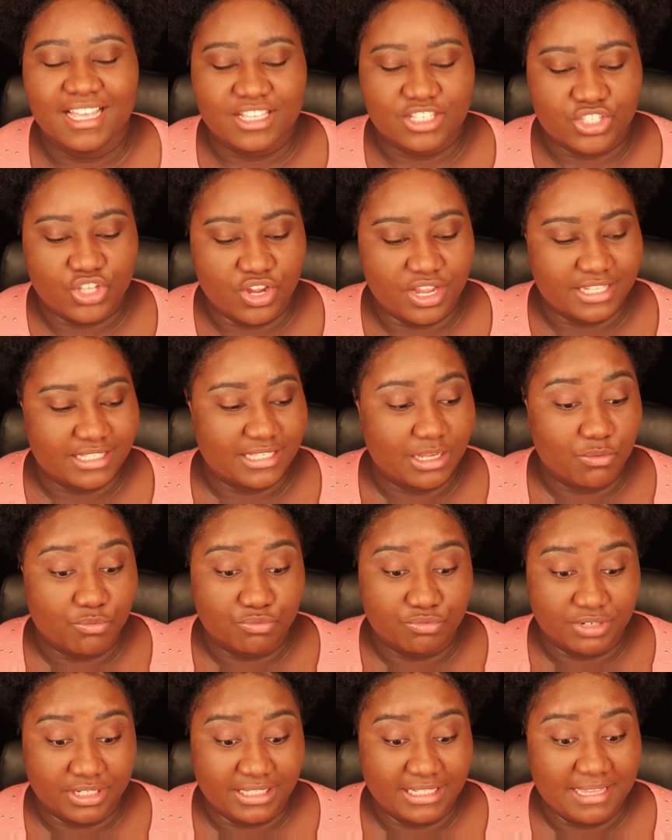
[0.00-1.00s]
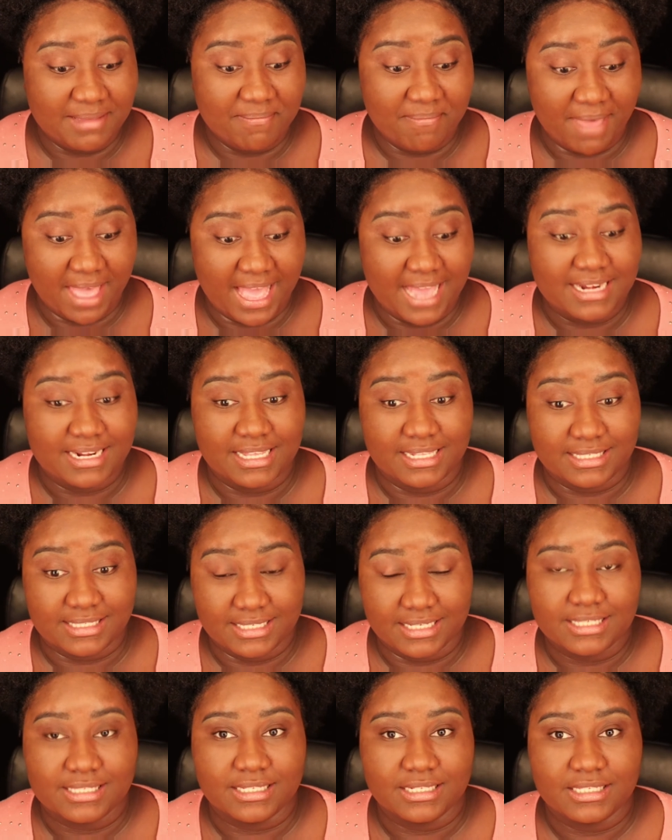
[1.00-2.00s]
So it's a really matte
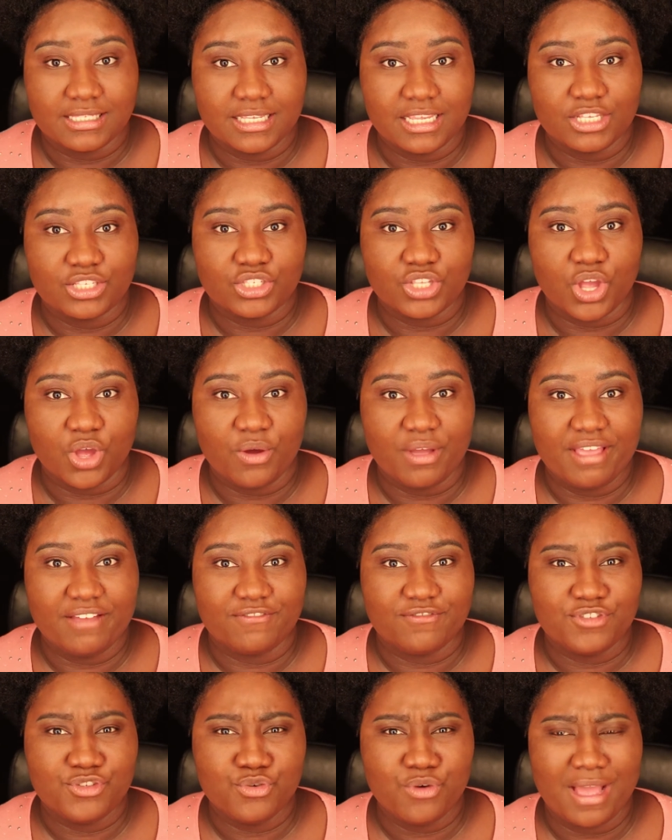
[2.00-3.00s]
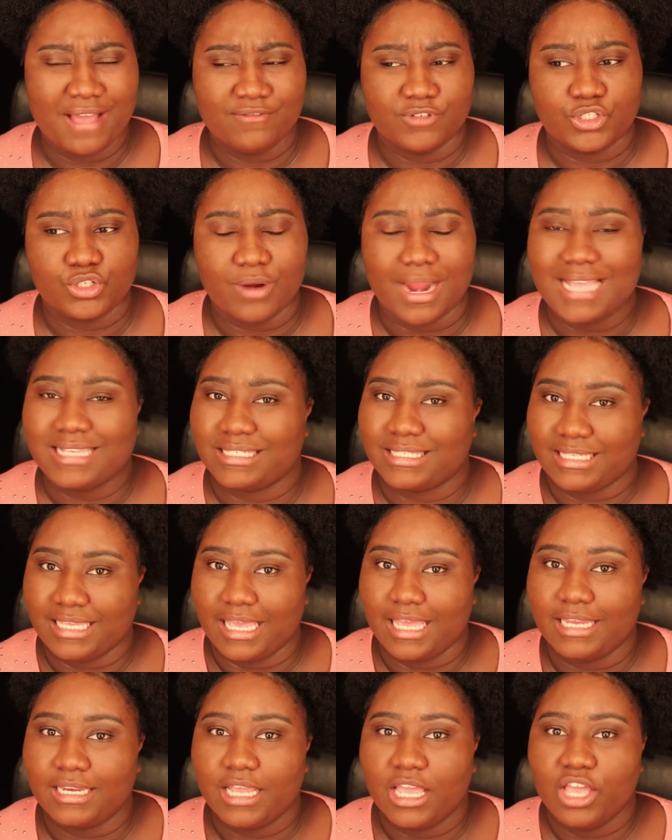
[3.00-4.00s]
consistency, so if you have dry
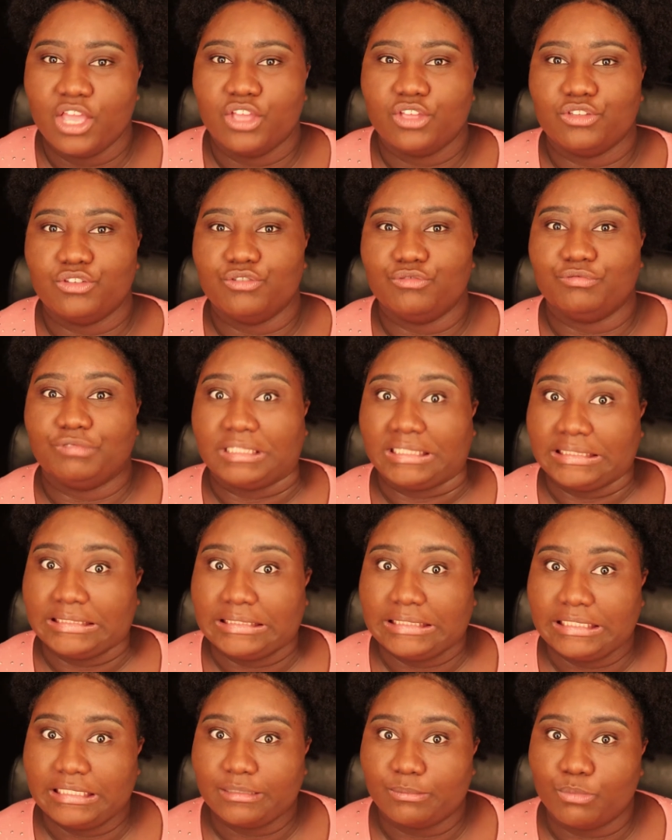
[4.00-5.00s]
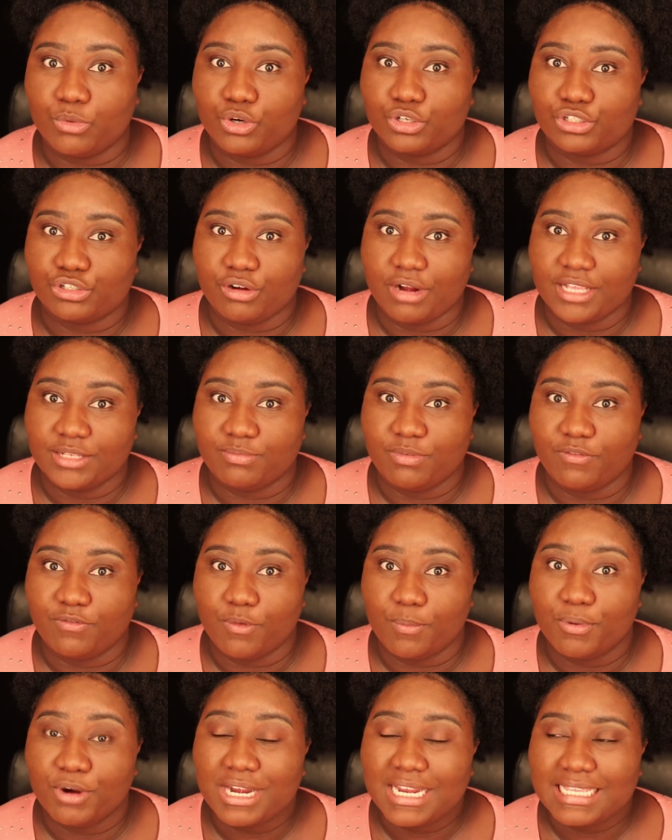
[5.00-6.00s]
skin, you really need to moisturize
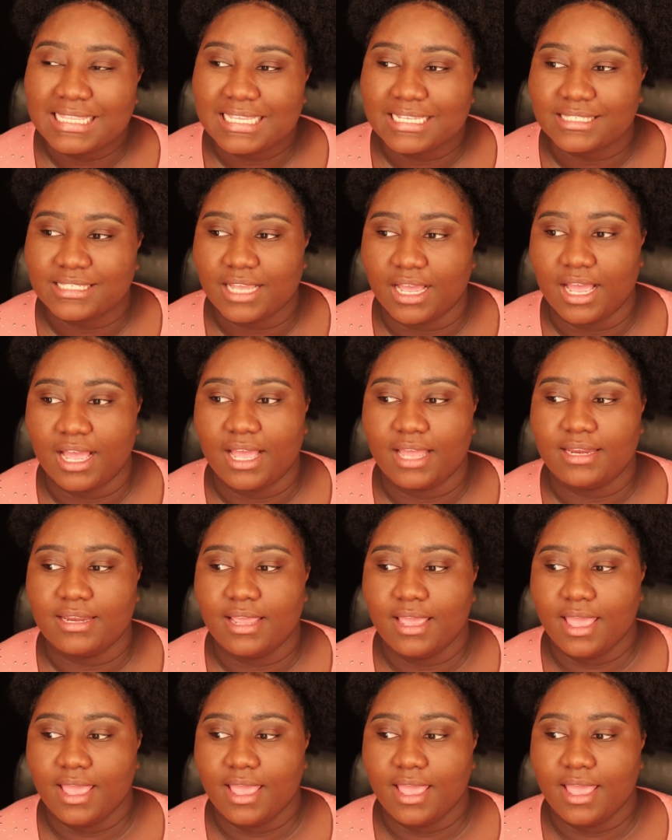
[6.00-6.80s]
before putting this on.